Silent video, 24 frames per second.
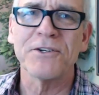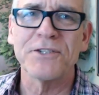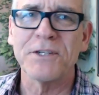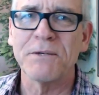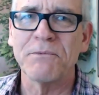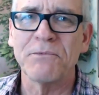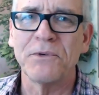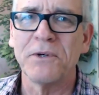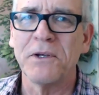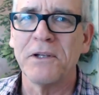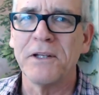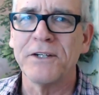
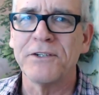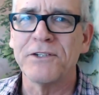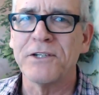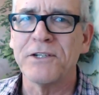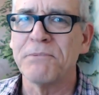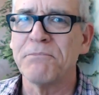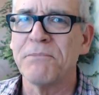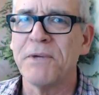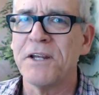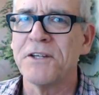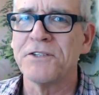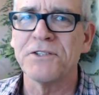some really
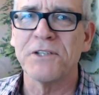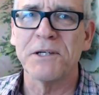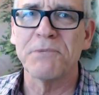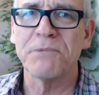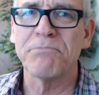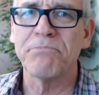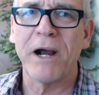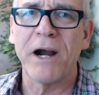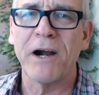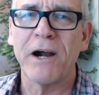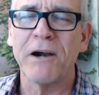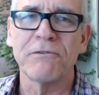tremendously
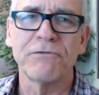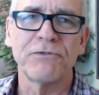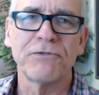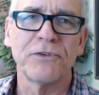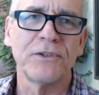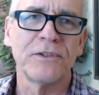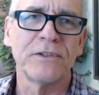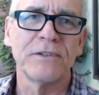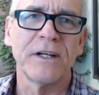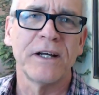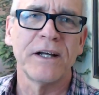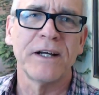
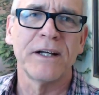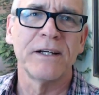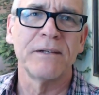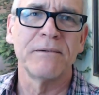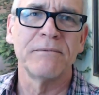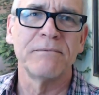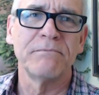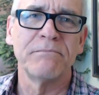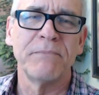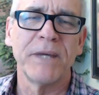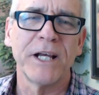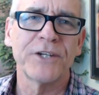powerful
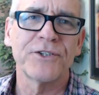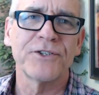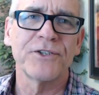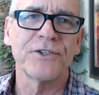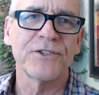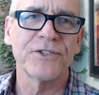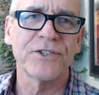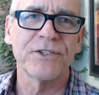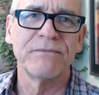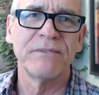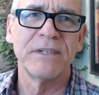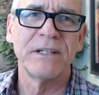uh,
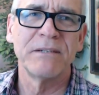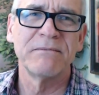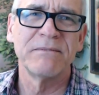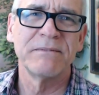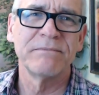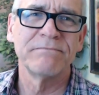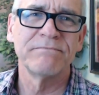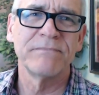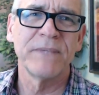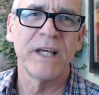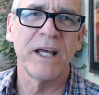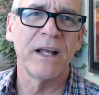mixers.
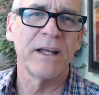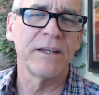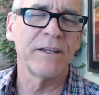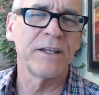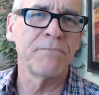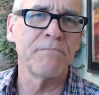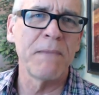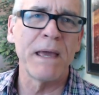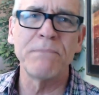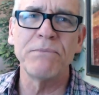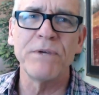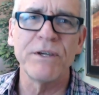you,
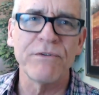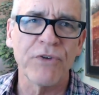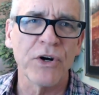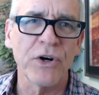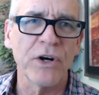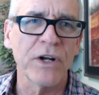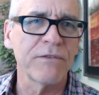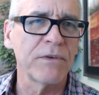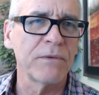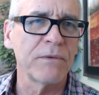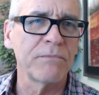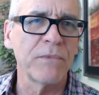maybe you've heard
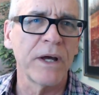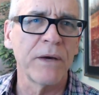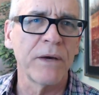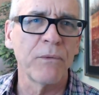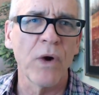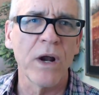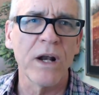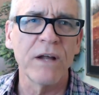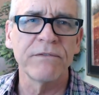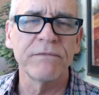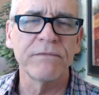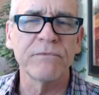of them. And
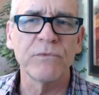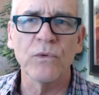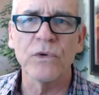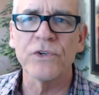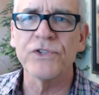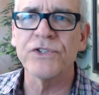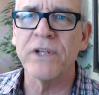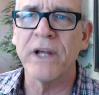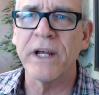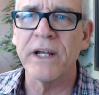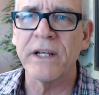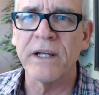one of them
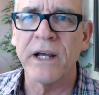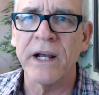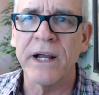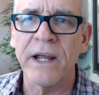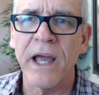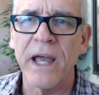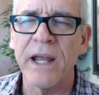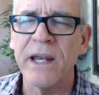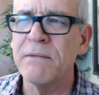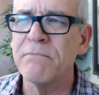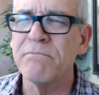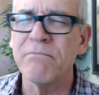was like a
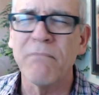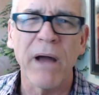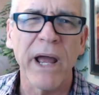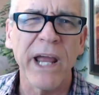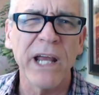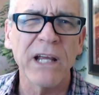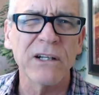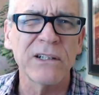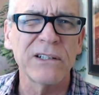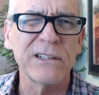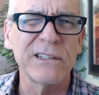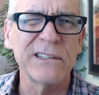guy named
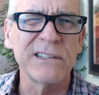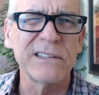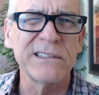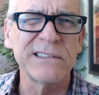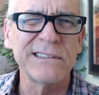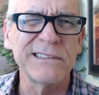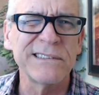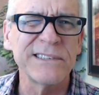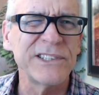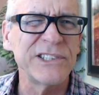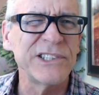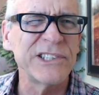
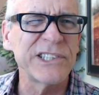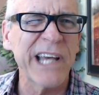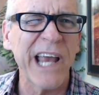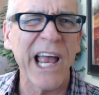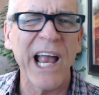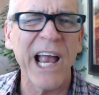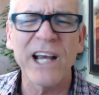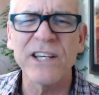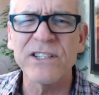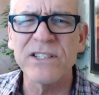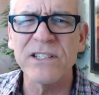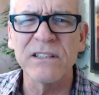Michael
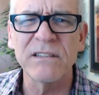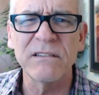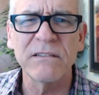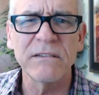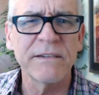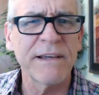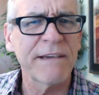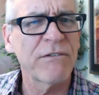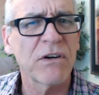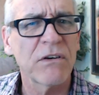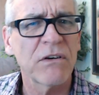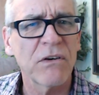Jackson.
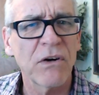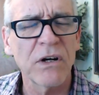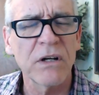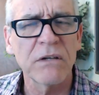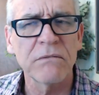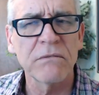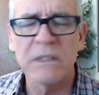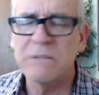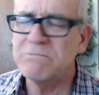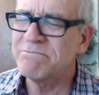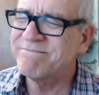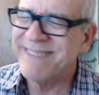You ever heard
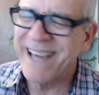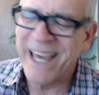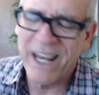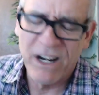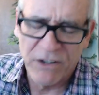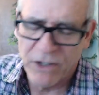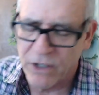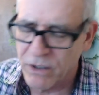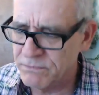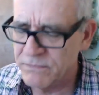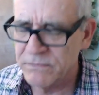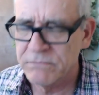of him? I
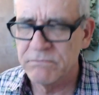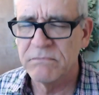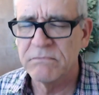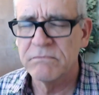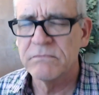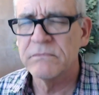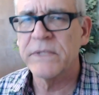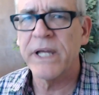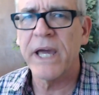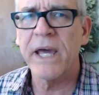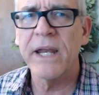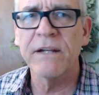don't know.
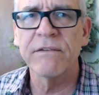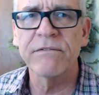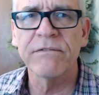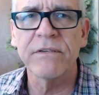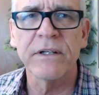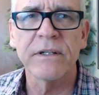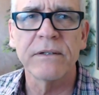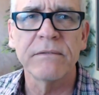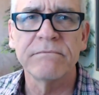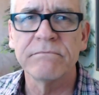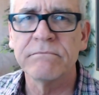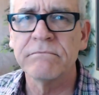Kind of
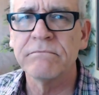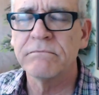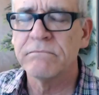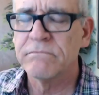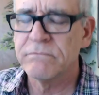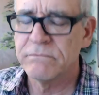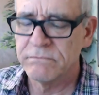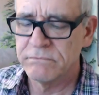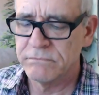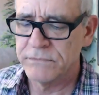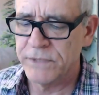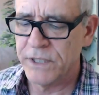a,
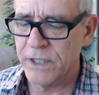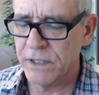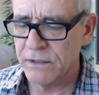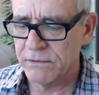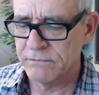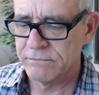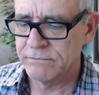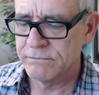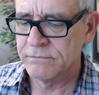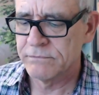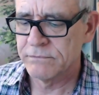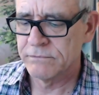yeah.
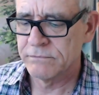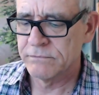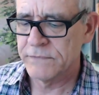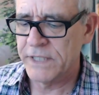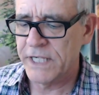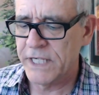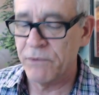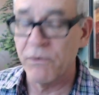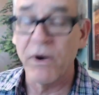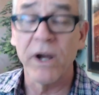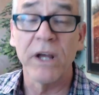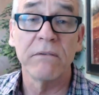
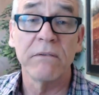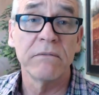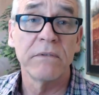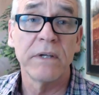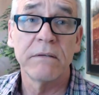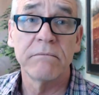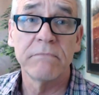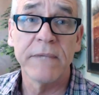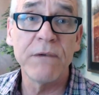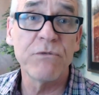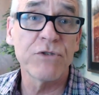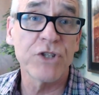Anyway,
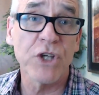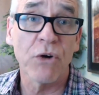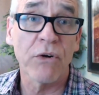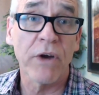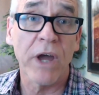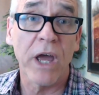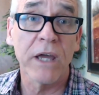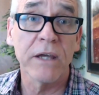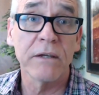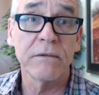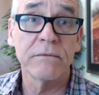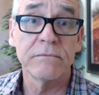he was
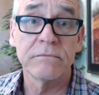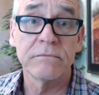okay.